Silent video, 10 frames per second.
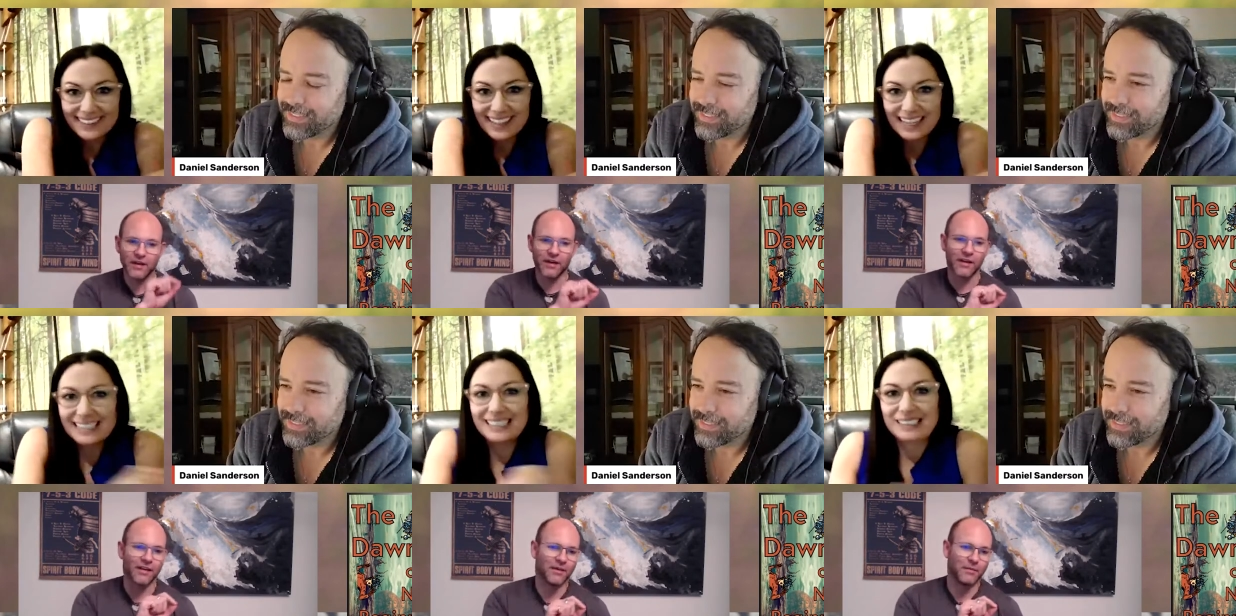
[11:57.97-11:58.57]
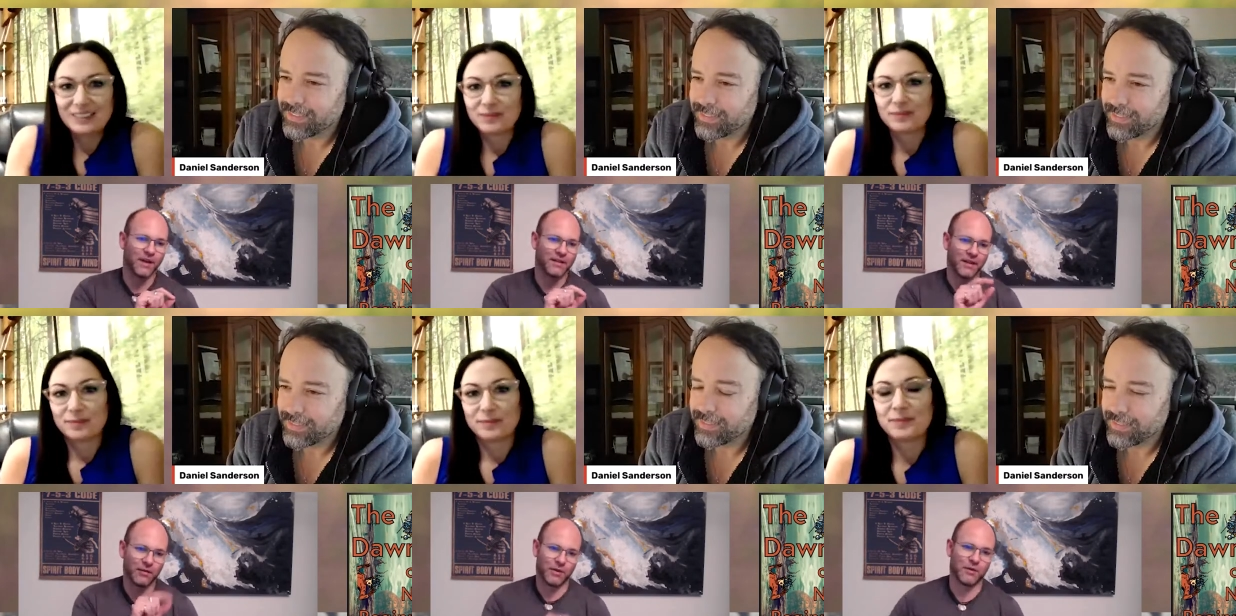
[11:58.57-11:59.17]
Speaker 1: here
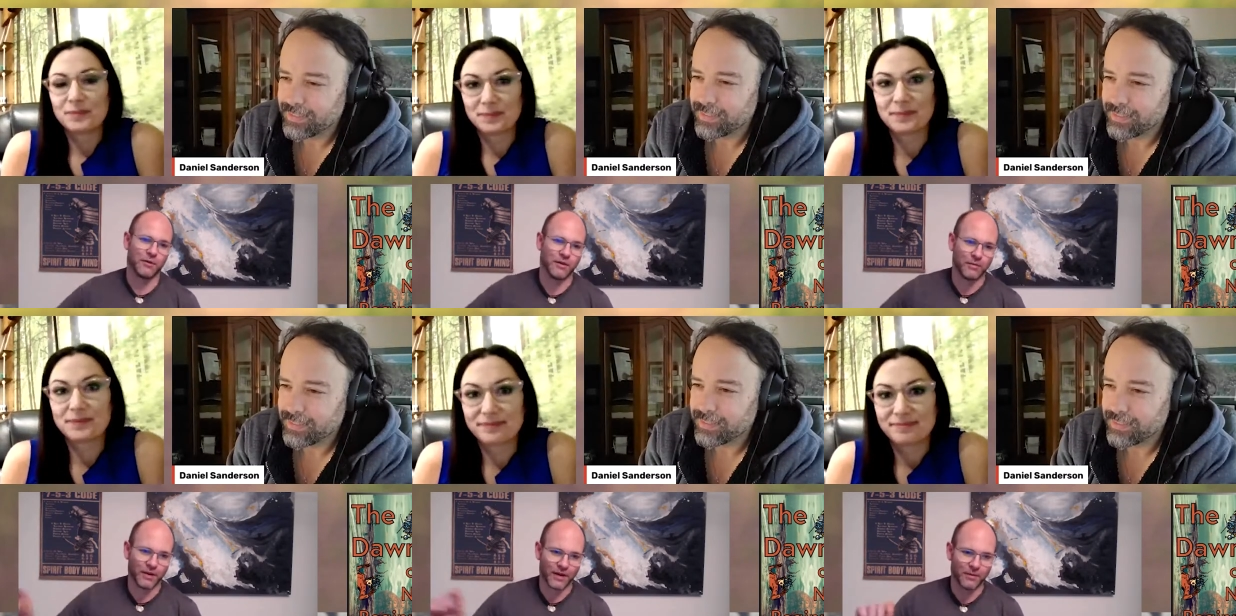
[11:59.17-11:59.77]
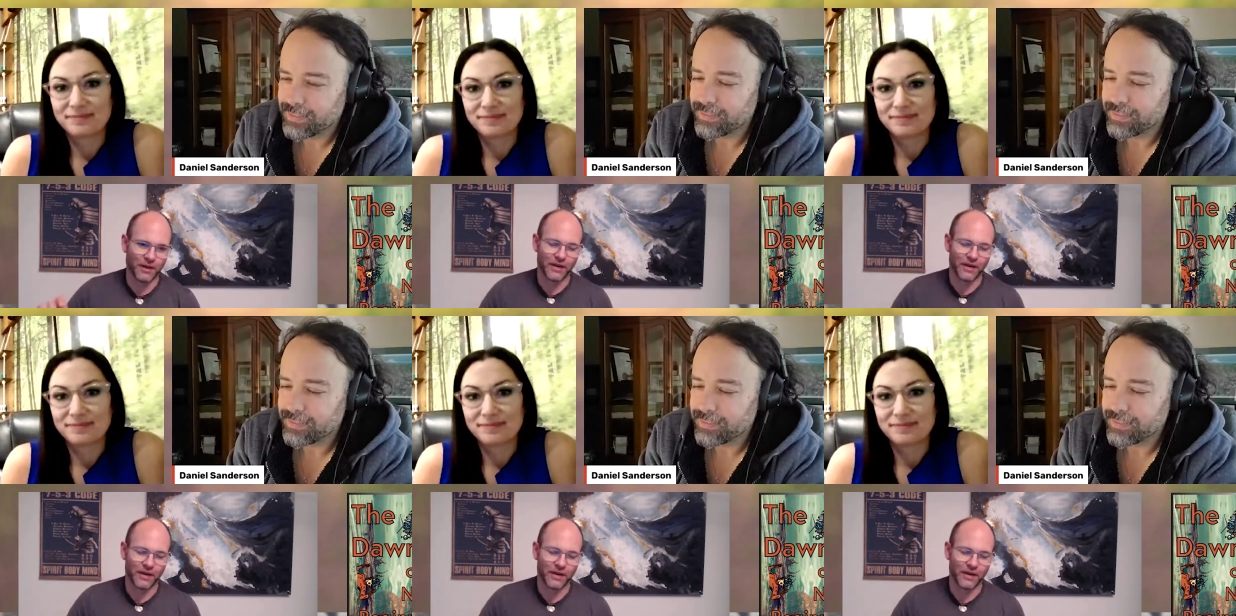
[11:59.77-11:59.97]
because that'll be cool to bring up